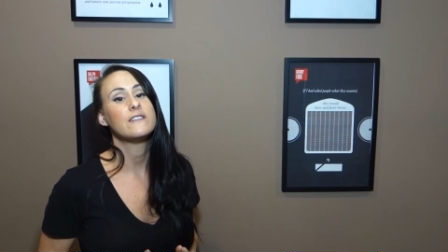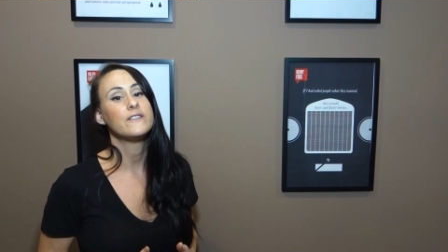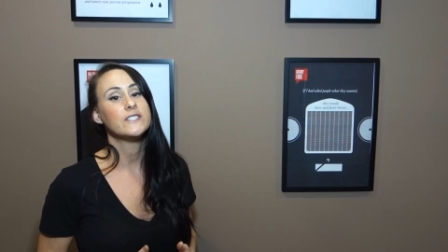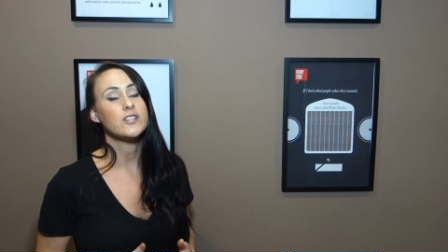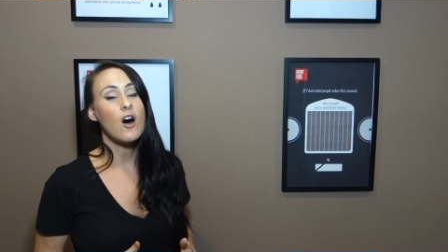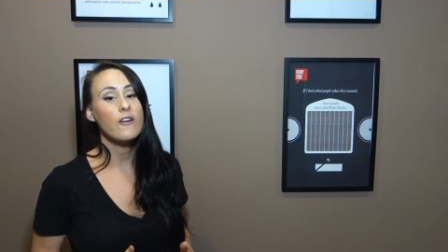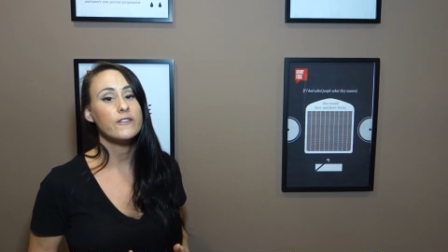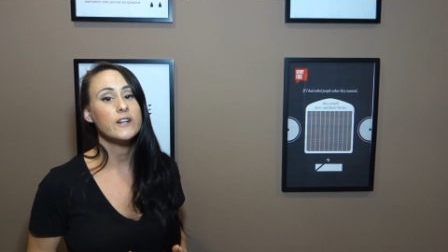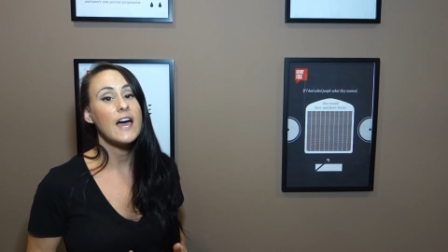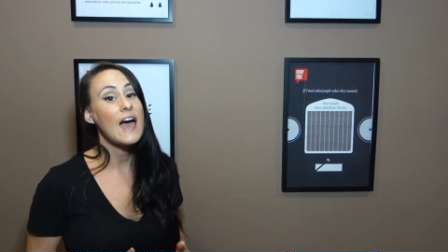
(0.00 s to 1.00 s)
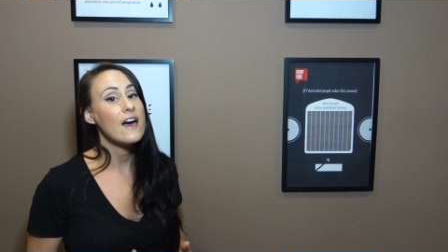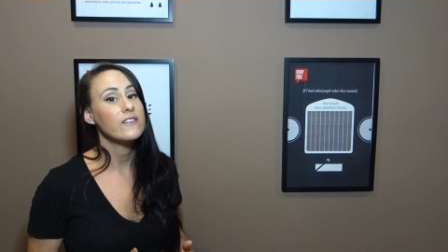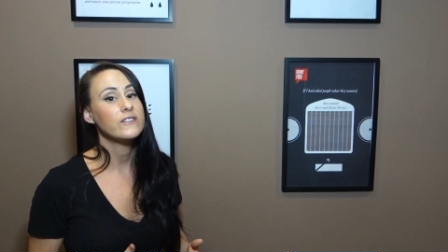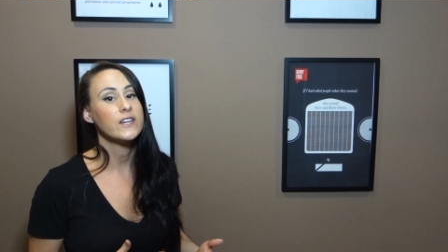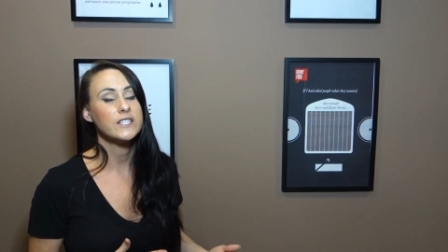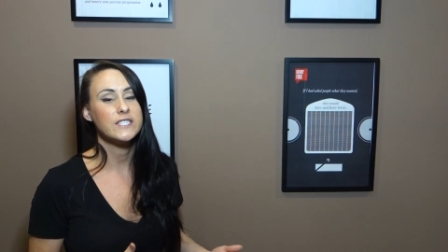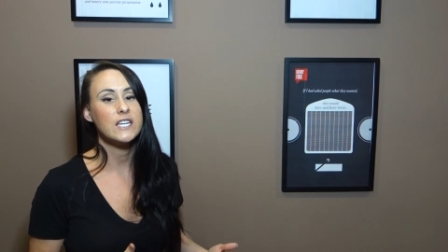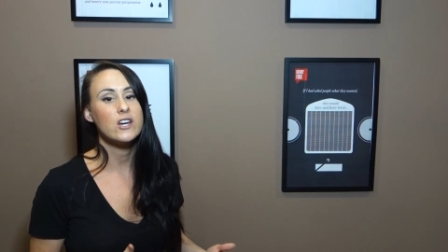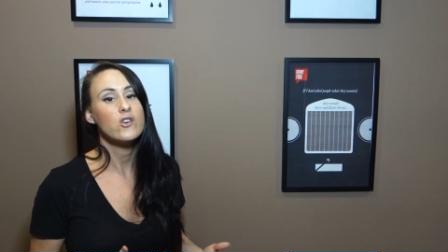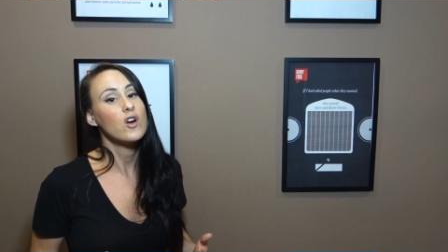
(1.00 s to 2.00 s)
if it's offered at the
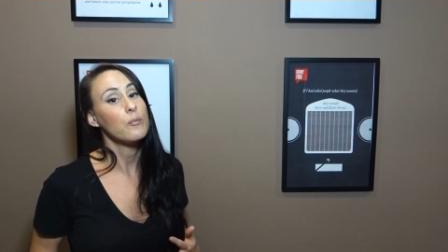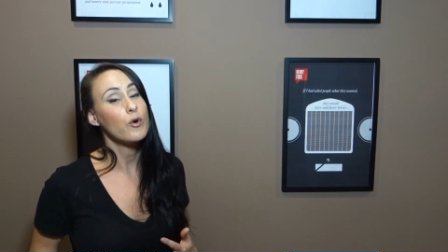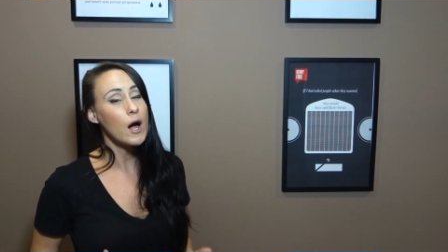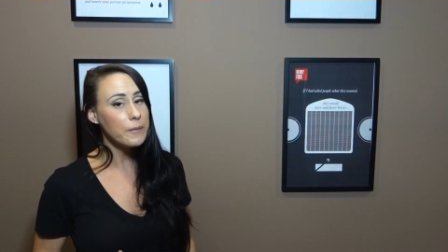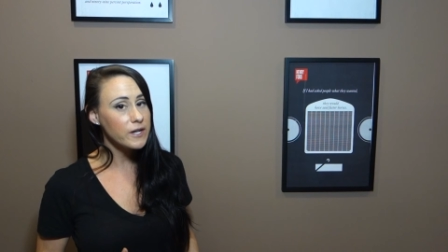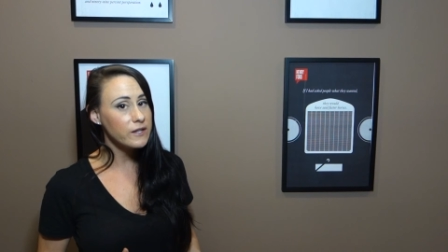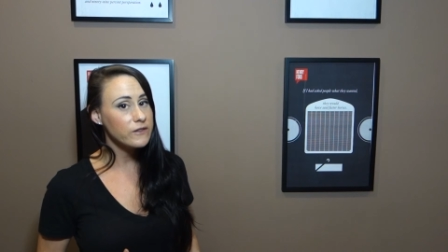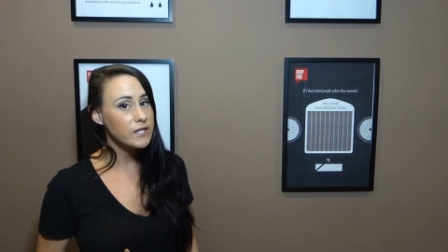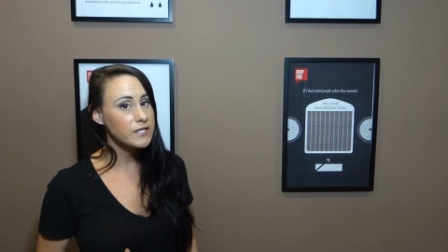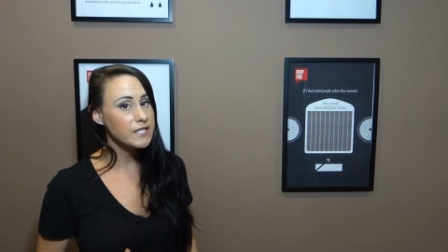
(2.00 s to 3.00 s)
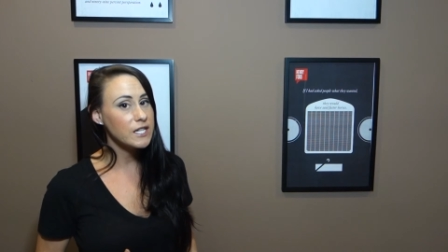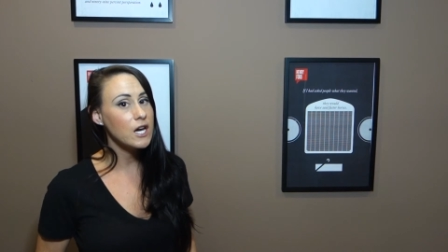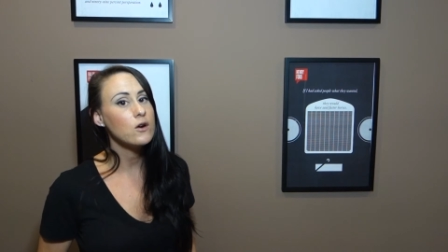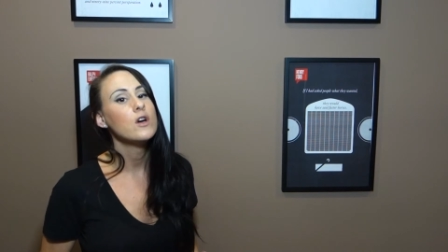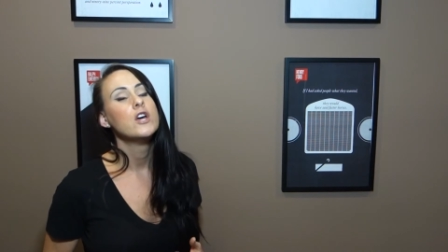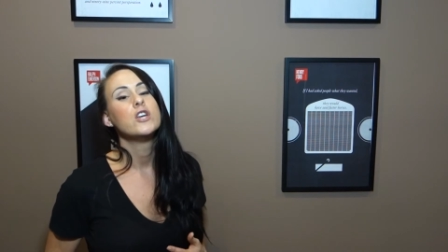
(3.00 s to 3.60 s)
casino or a property of the casino,